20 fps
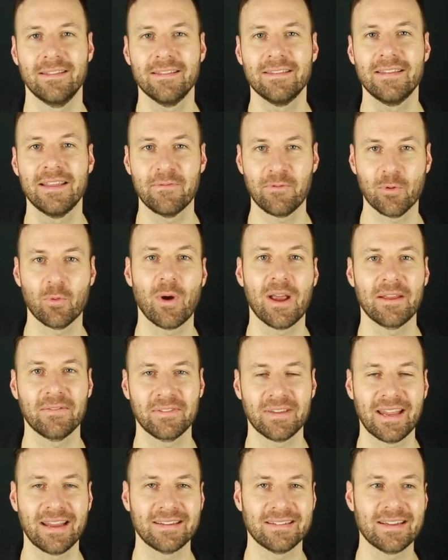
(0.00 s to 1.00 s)
different way of
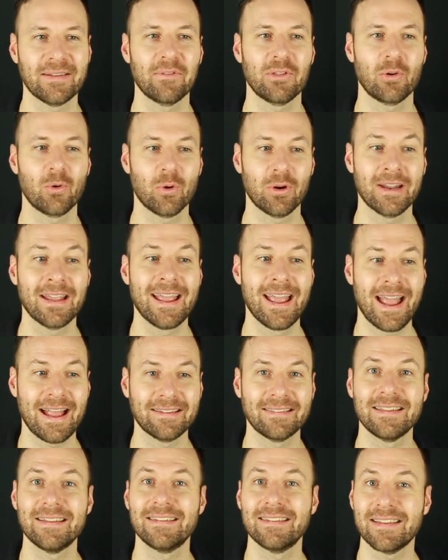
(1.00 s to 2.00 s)
saying 7th chord,
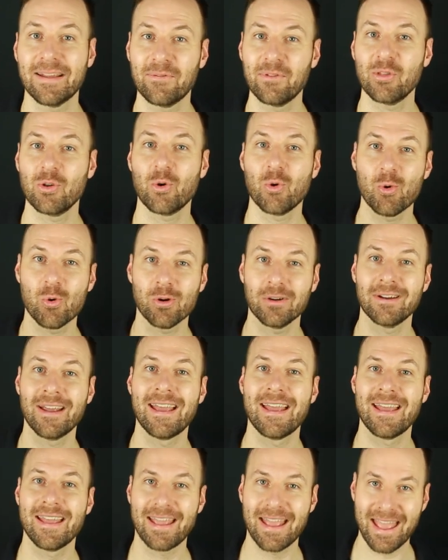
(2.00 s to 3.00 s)
as the 7th chord
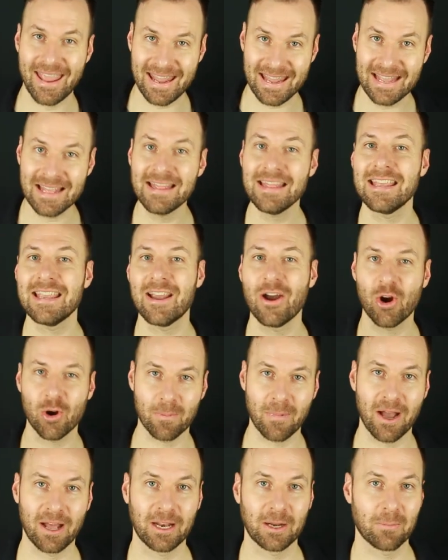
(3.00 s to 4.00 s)
in the
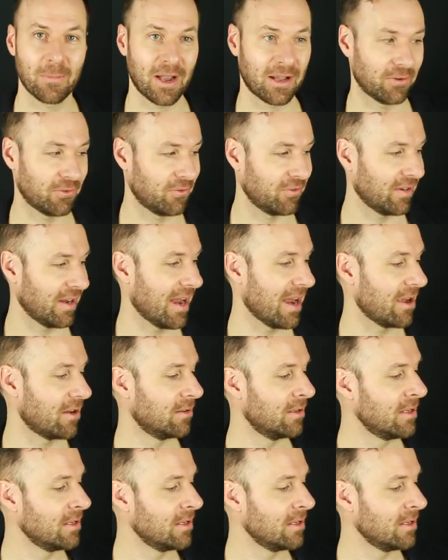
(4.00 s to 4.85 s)
harmonic minor scale.